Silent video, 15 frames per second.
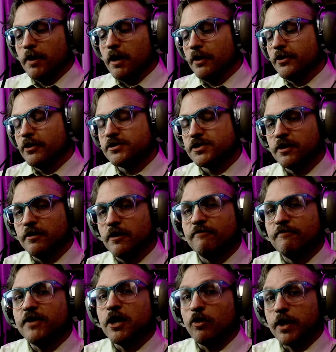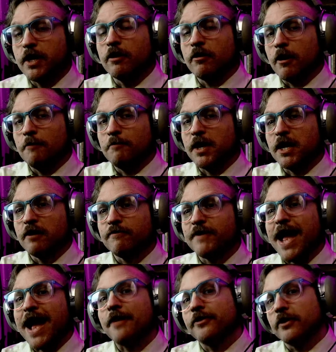uh, there's a, a video here on Meaning of
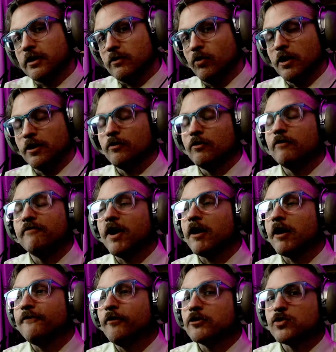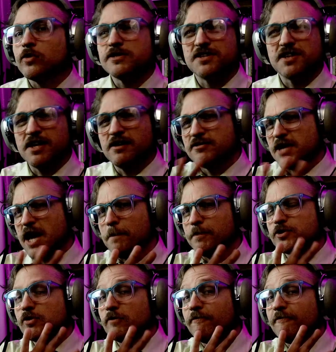Catholic, one of the very first ones. I think it was
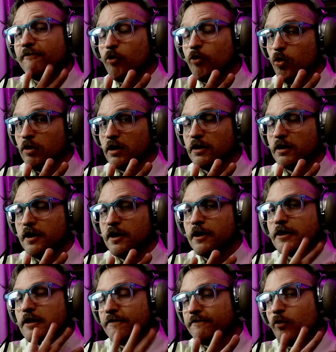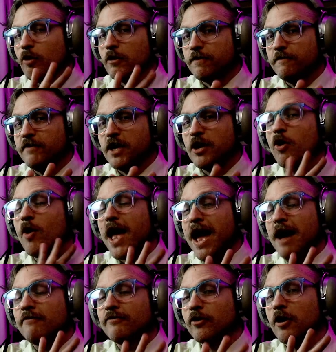episode four, the fourth video
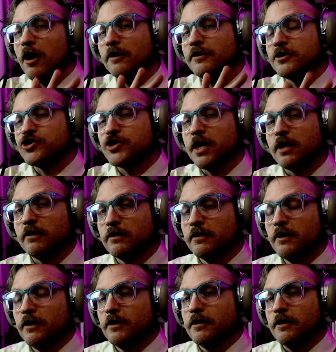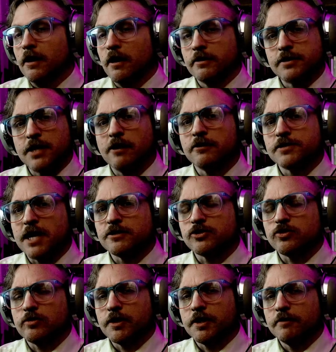ever on this channel, uh, tells that
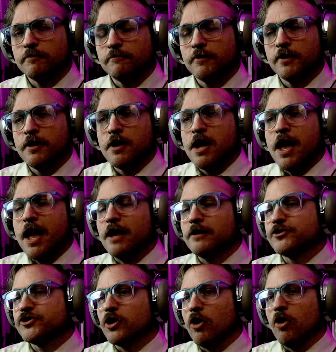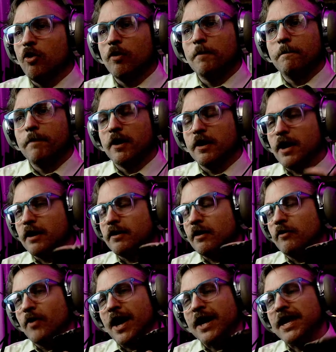story. And so, but I,
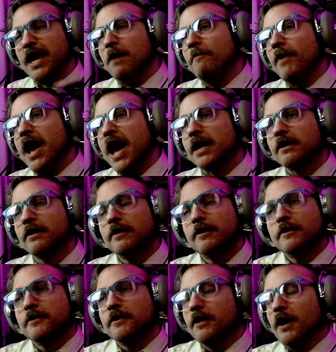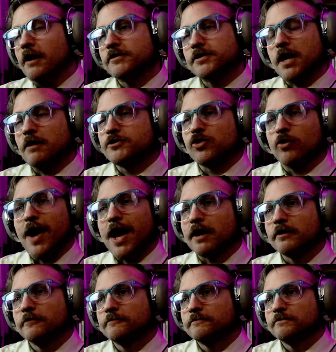when I came back, you know, I was I was a
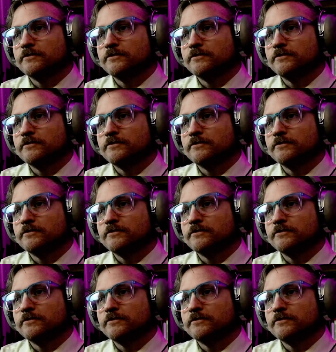wreck.